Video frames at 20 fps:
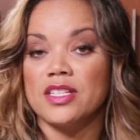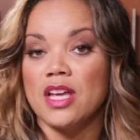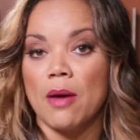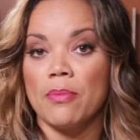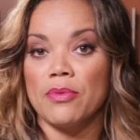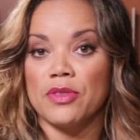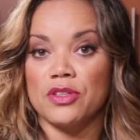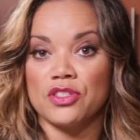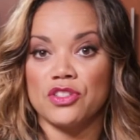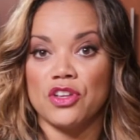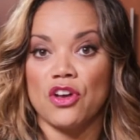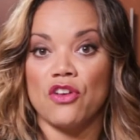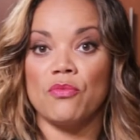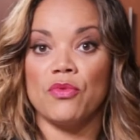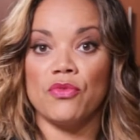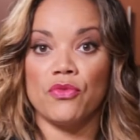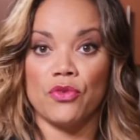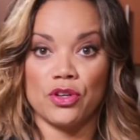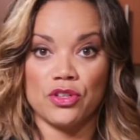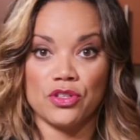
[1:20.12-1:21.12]
top of the stove
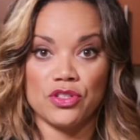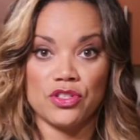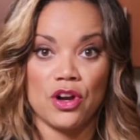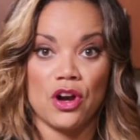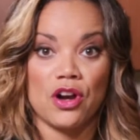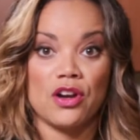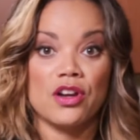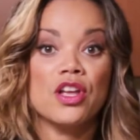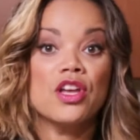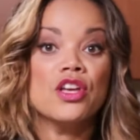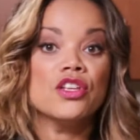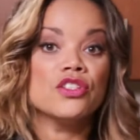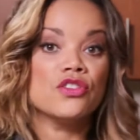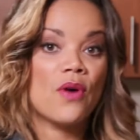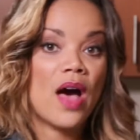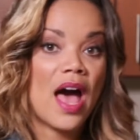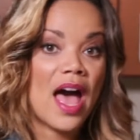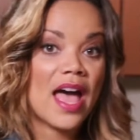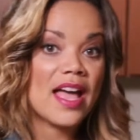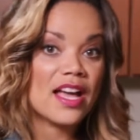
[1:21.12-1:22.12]
before you start.
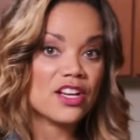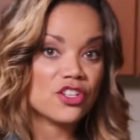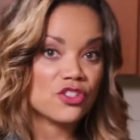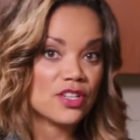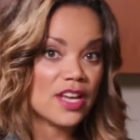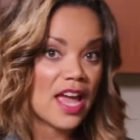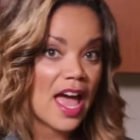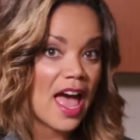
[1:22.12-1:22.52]
So I actually